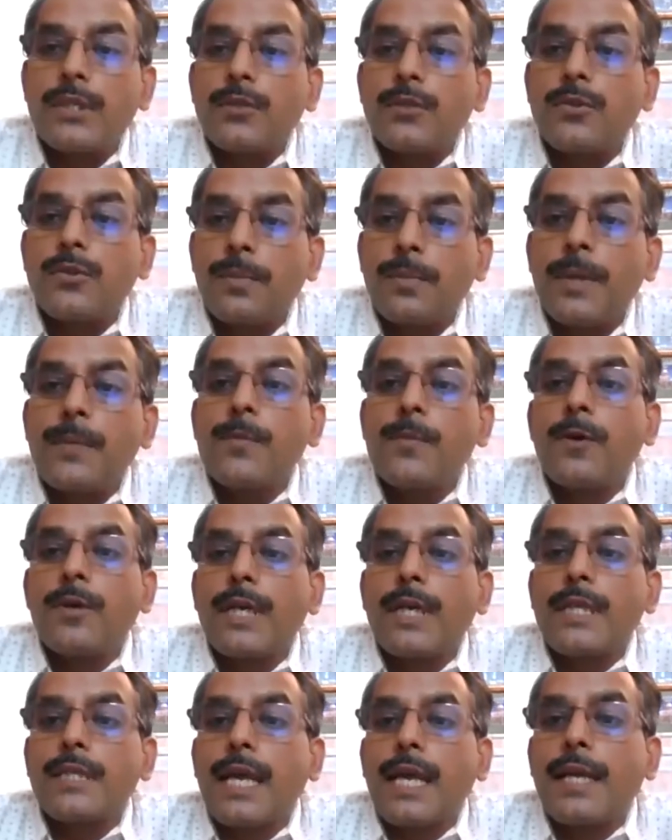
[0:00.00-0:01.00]
the Supreme Court
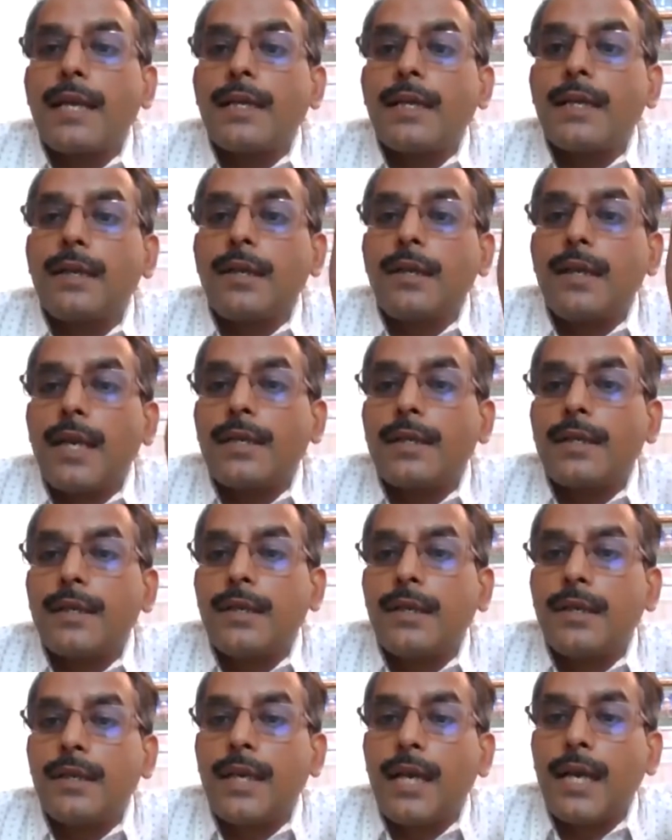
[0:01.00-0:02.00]
has like
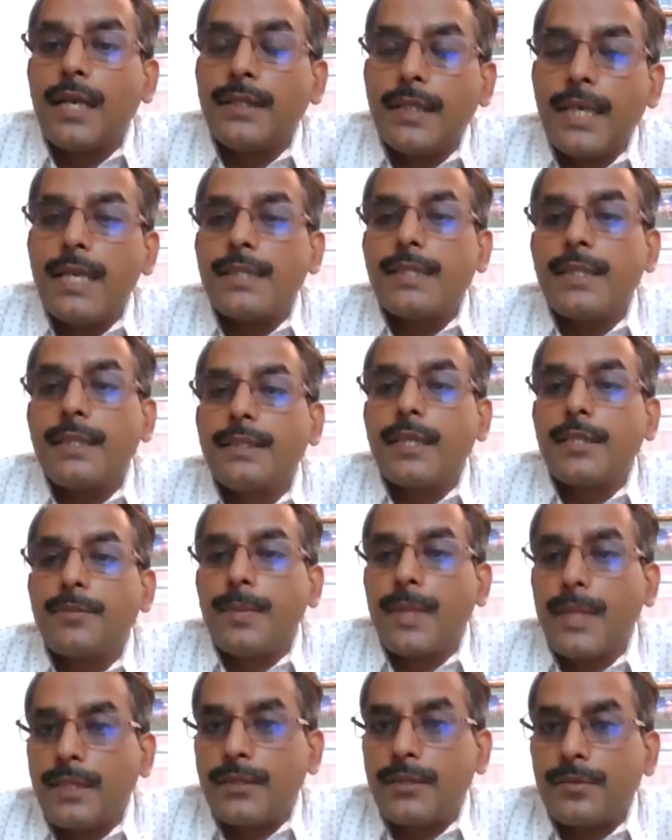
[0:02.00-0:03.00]
NJSC
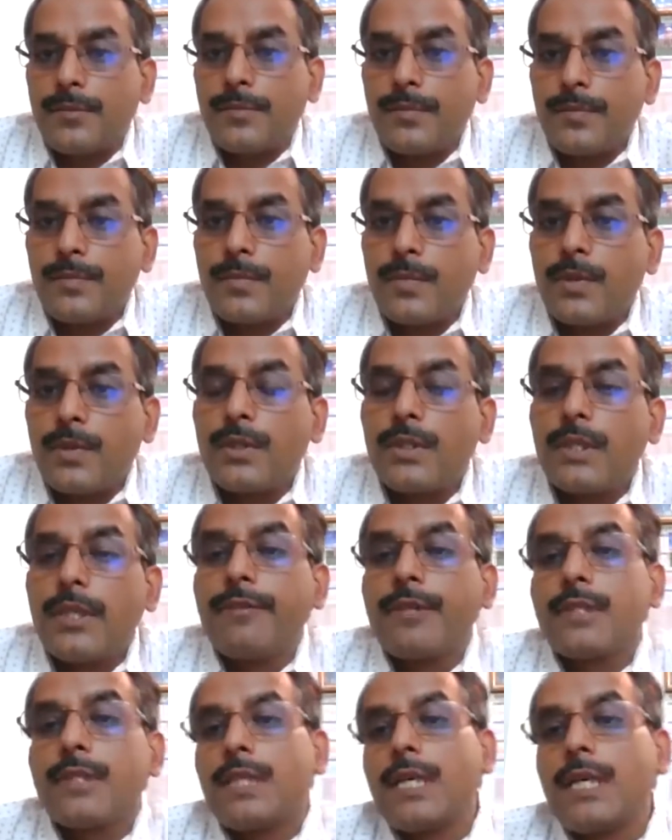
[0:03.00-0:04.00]
judgments, they
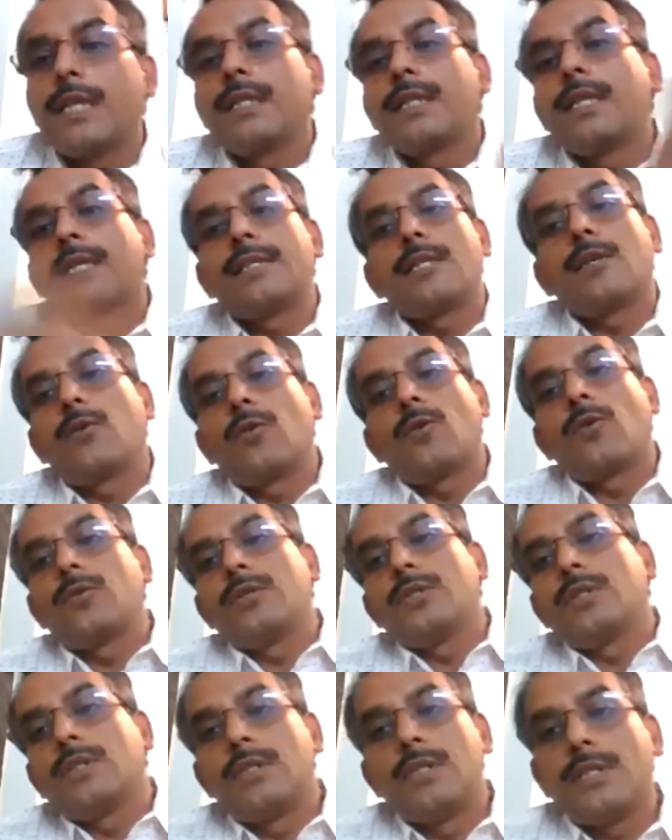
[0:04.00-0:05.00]
said,
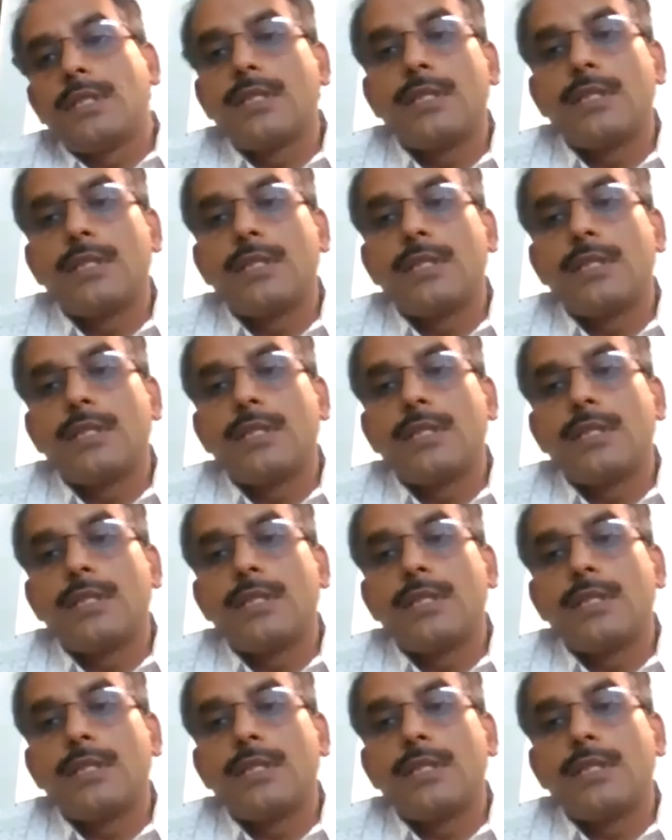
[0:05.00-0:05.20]
no, this